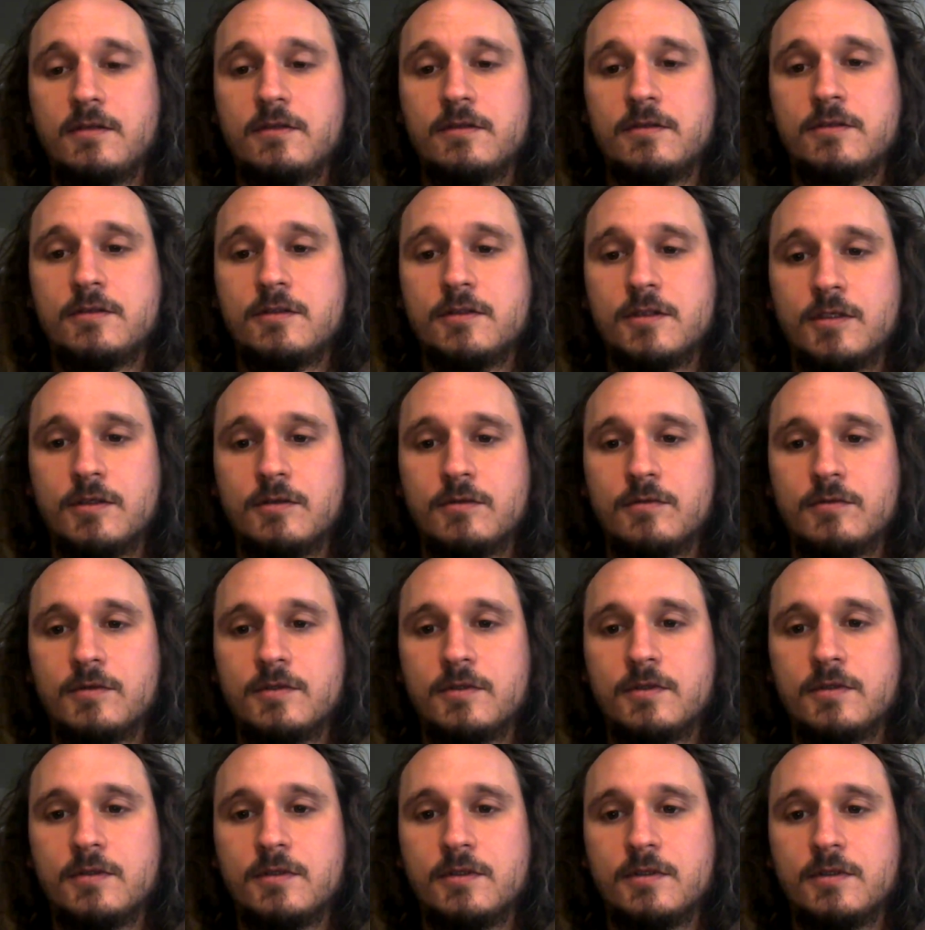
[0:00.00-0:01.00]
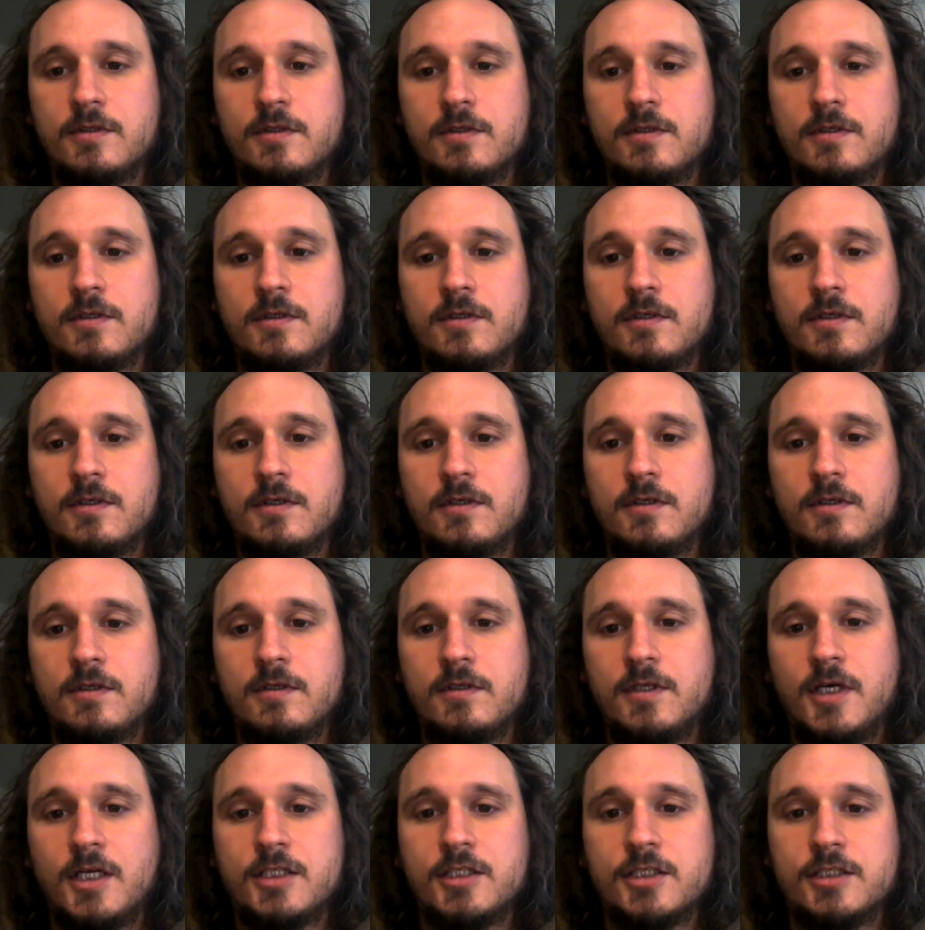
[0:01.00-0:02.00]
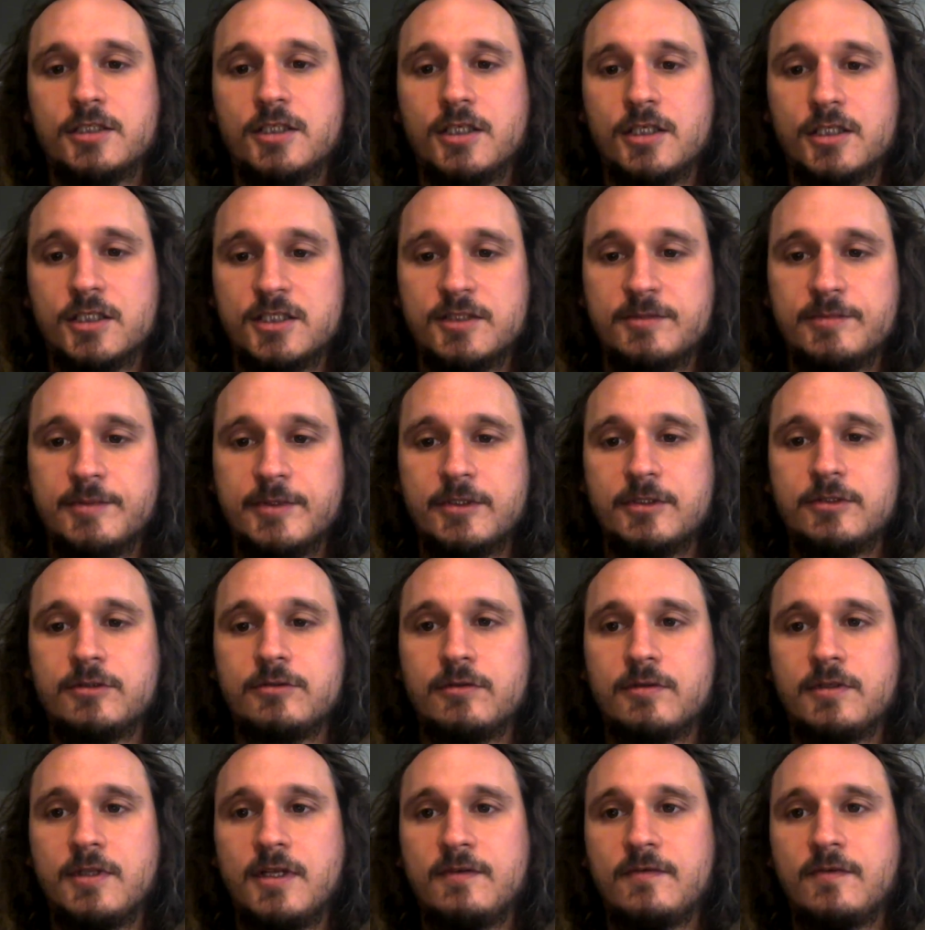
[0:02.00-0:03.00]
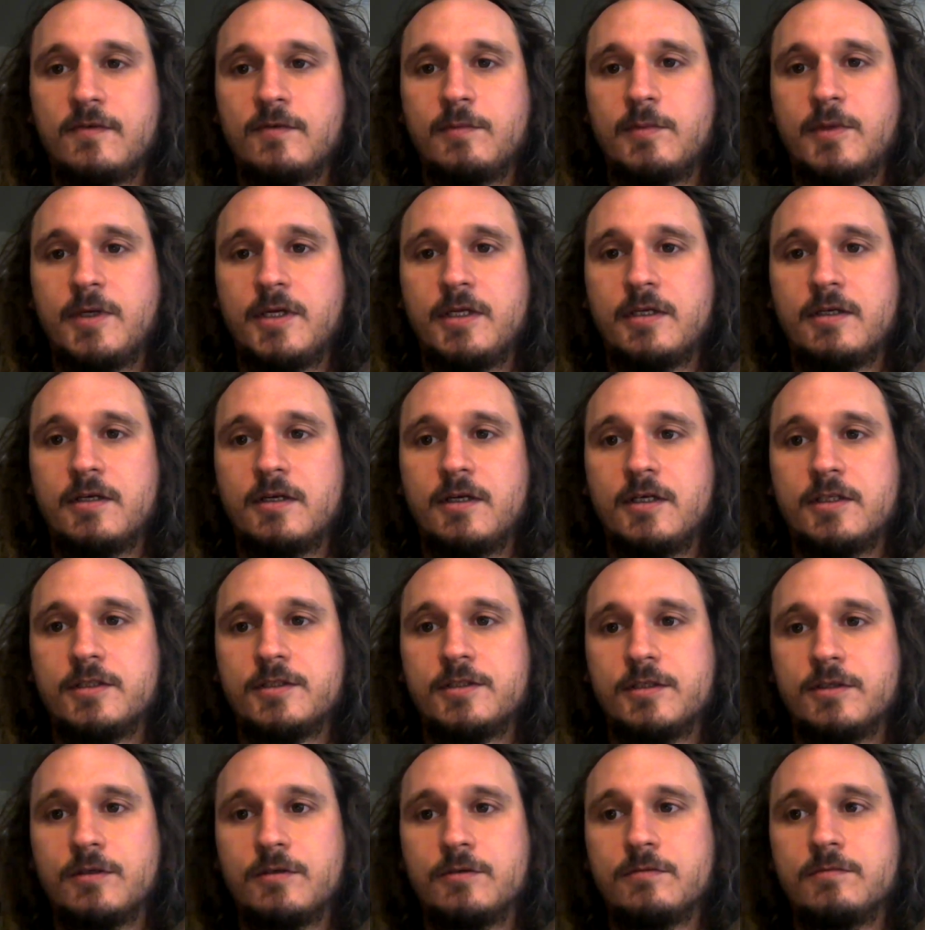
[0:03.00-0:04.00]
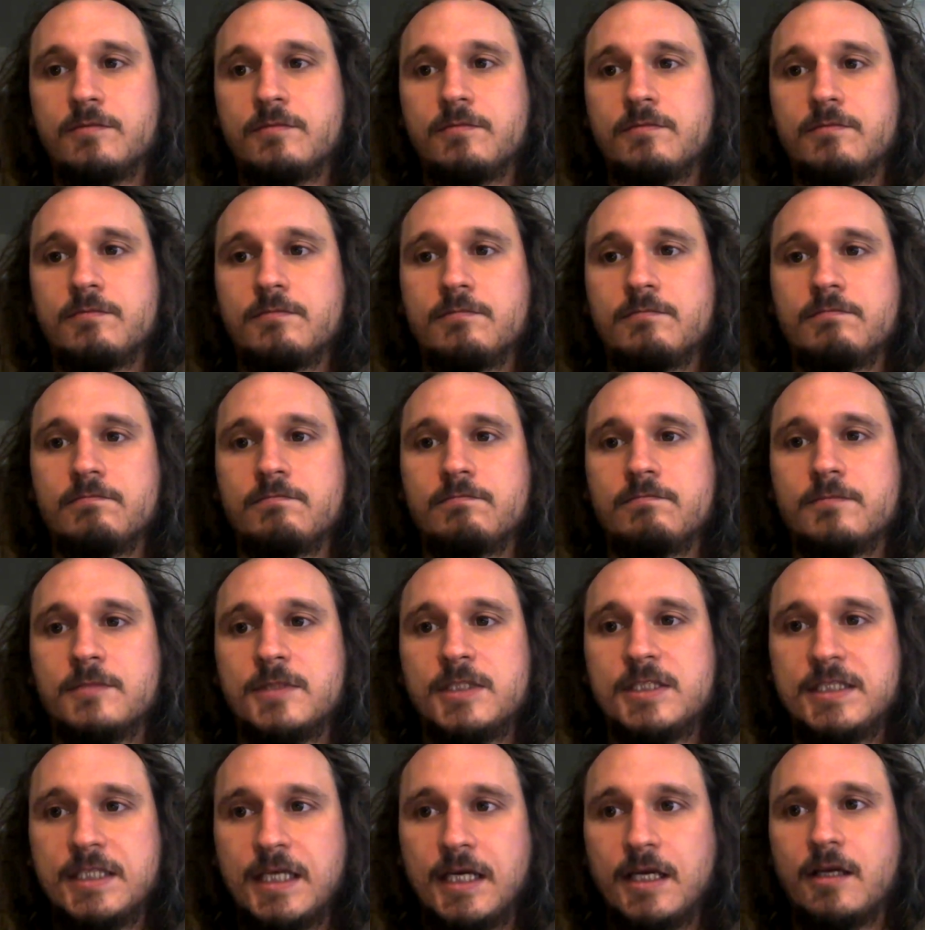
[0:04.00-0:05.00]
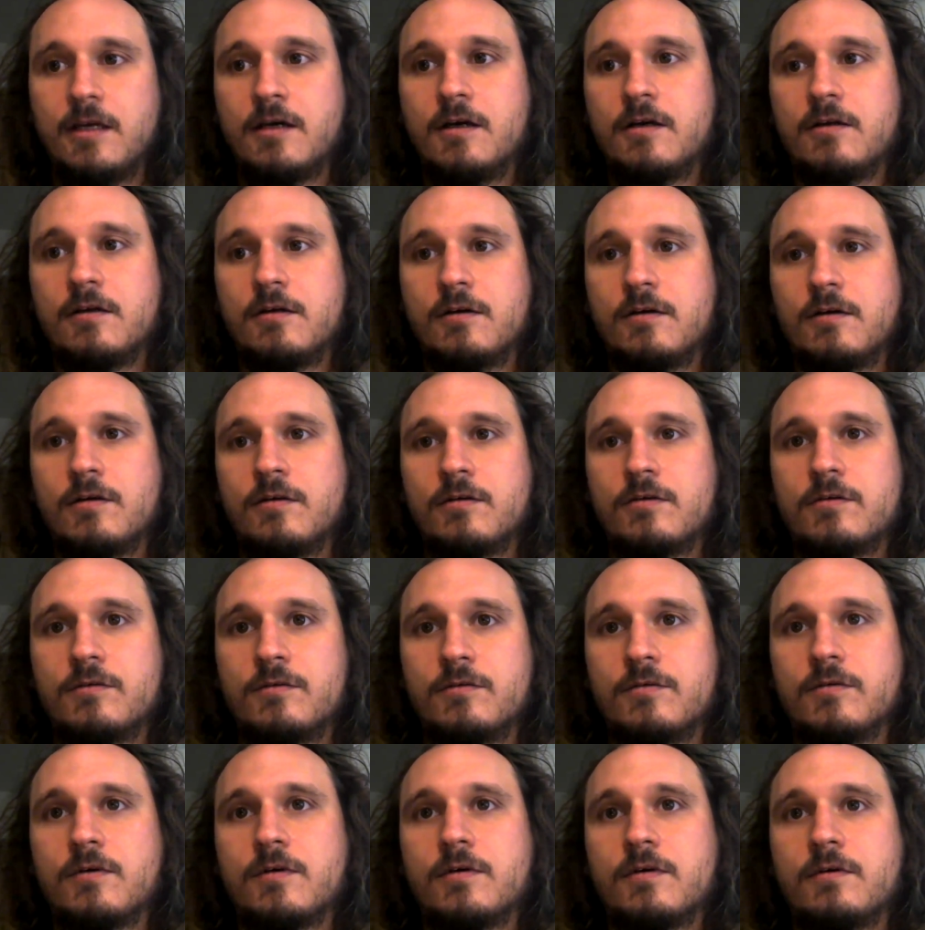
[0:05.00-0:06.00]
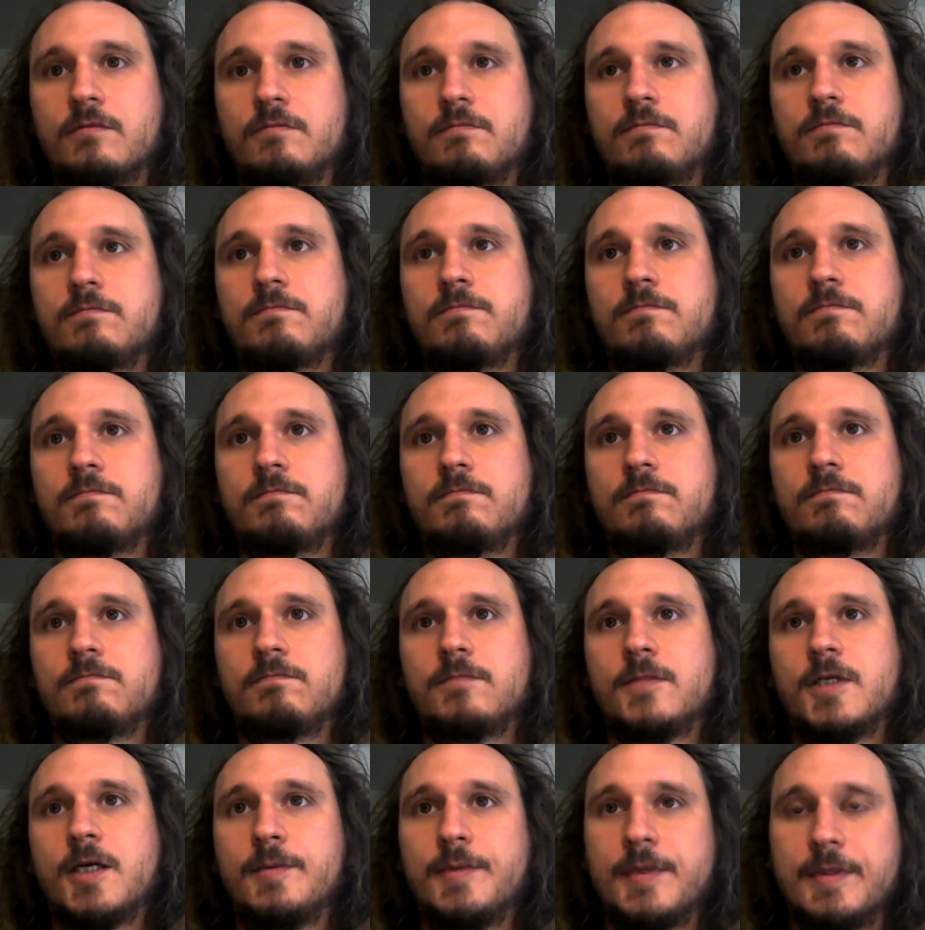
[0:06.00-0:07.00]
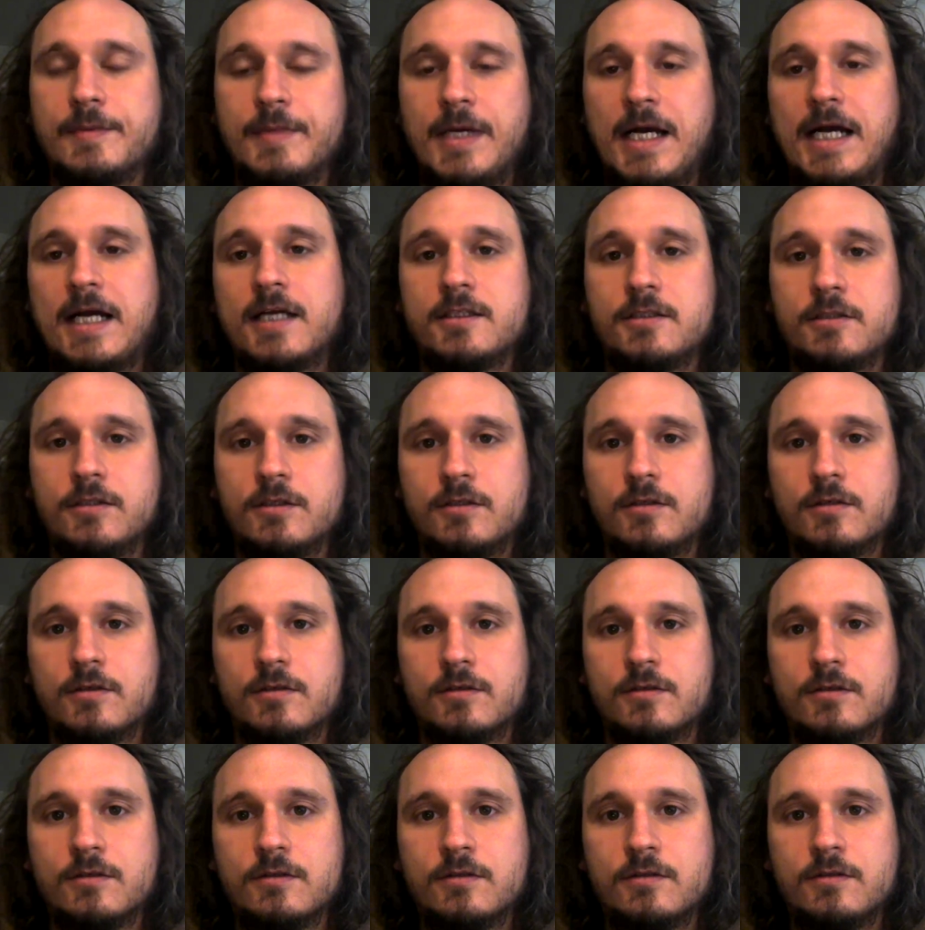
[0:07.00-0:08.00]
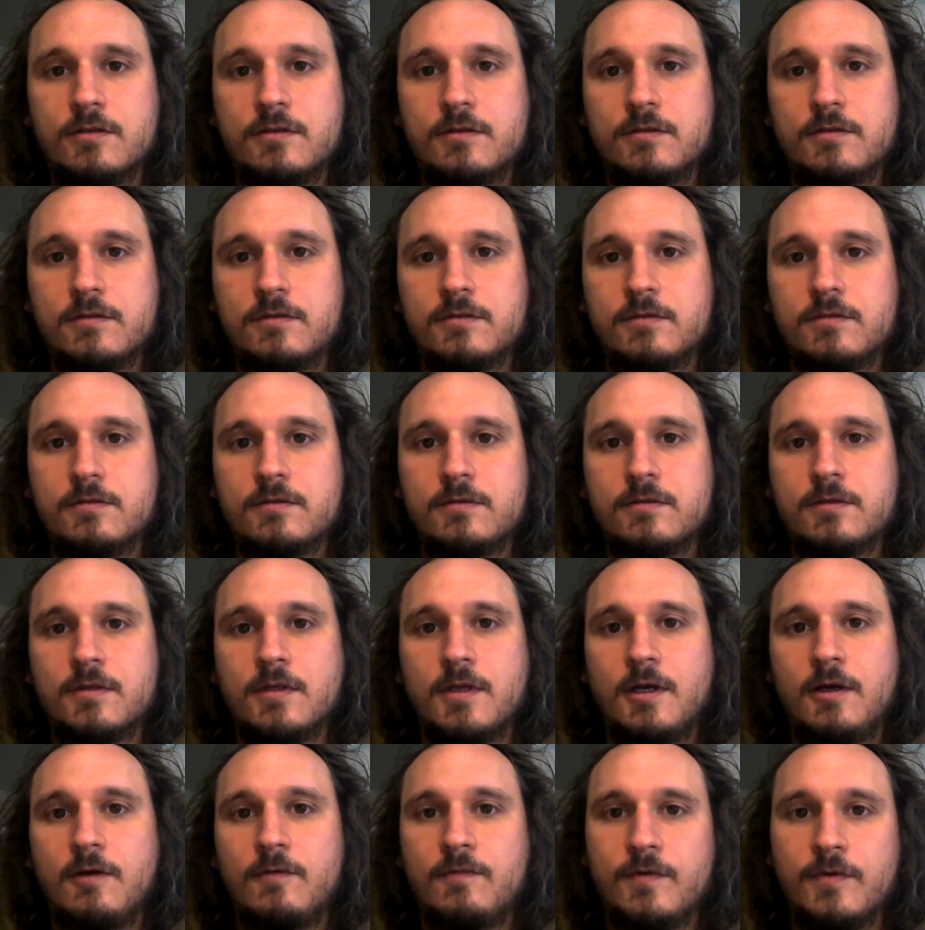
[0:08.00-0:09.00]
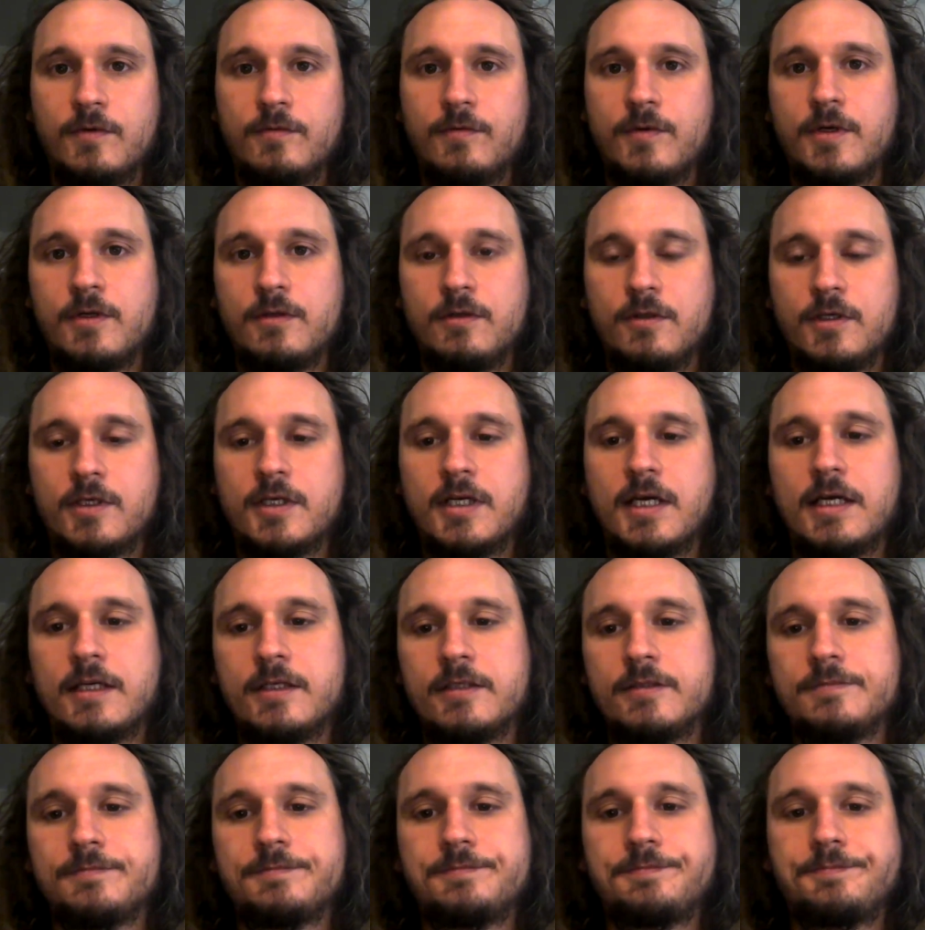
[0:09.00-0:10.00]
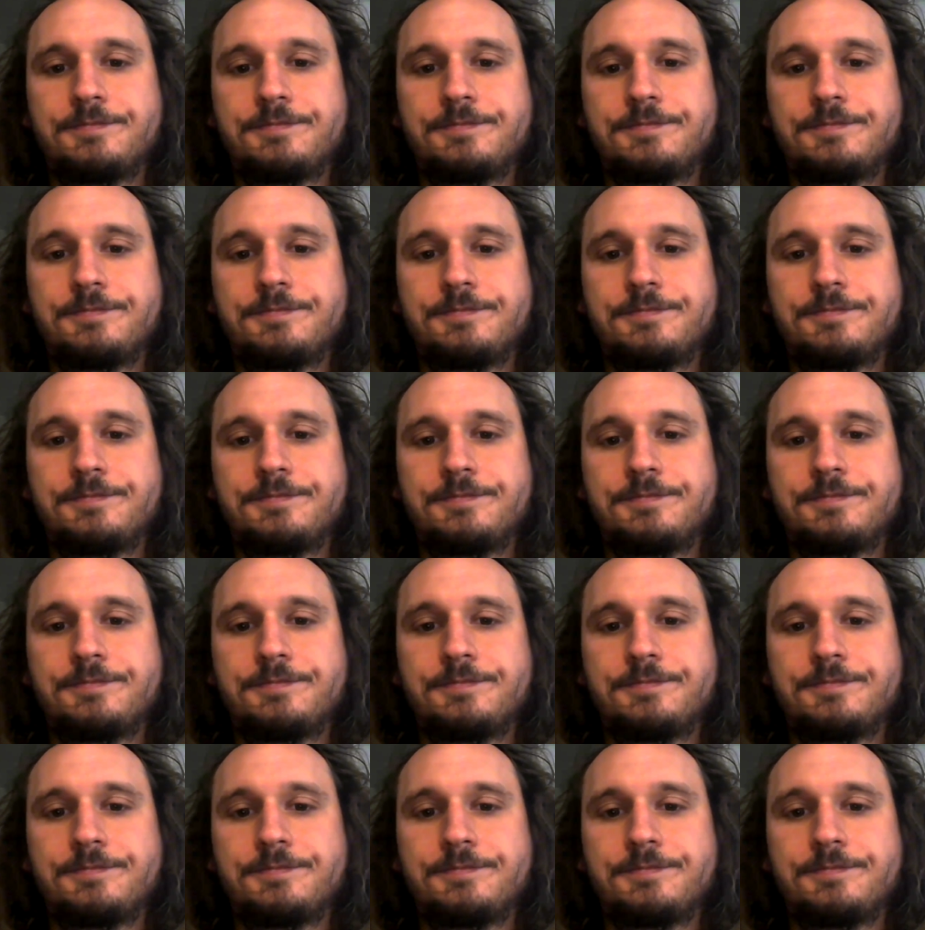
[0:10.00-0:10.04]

So not just on a spiritual level, but also staying on Earth or coming back to Earth, however you want to look at it.